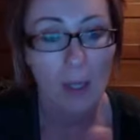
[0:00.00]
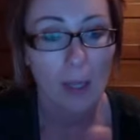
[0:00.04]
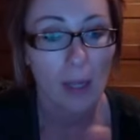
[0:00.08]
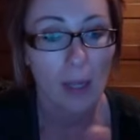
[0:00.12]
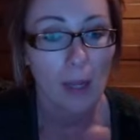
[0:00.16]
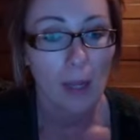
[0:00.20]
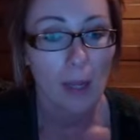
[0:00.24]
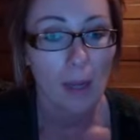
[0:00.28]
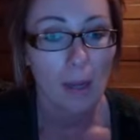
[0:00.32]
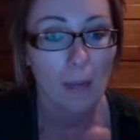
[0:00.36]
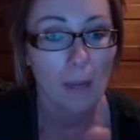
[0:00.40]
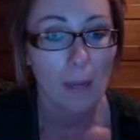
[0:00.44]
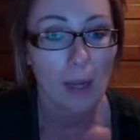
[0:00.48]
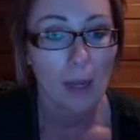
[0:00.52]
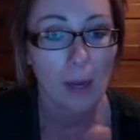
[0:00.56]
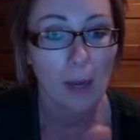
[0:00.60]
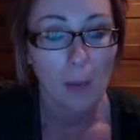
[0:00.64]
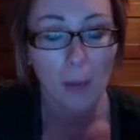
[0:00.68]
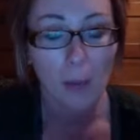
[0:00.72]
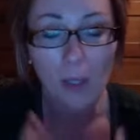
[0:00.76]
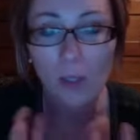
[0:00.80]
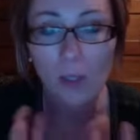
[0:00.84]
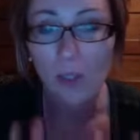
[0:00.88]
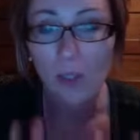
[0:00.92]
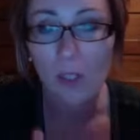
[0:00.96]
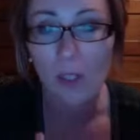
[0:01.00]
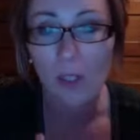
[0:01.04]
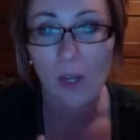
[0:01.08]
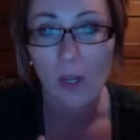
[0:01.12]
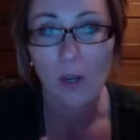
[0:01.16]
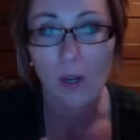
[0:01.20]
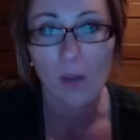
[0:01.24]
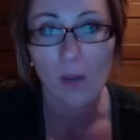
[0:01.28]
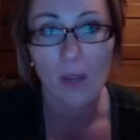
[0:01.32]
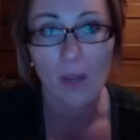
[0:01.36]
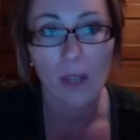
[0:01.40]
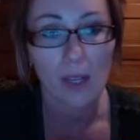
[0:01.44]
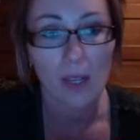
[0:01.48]
um, and I want you to
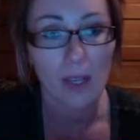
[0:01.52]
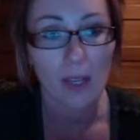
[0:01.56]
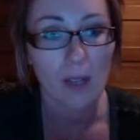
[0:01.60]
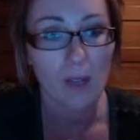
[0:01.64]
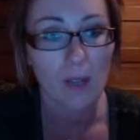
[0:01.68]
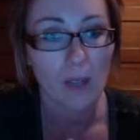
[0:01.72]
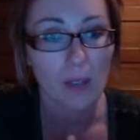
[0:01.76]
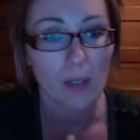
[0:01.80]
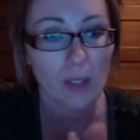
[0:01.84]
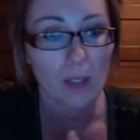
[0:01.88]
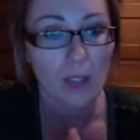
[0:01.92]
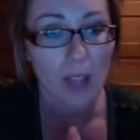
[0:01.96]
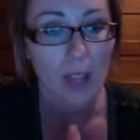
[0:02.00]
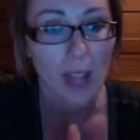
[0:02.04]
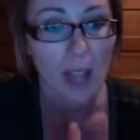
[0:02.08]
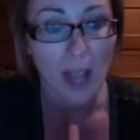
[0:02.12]
know that if there's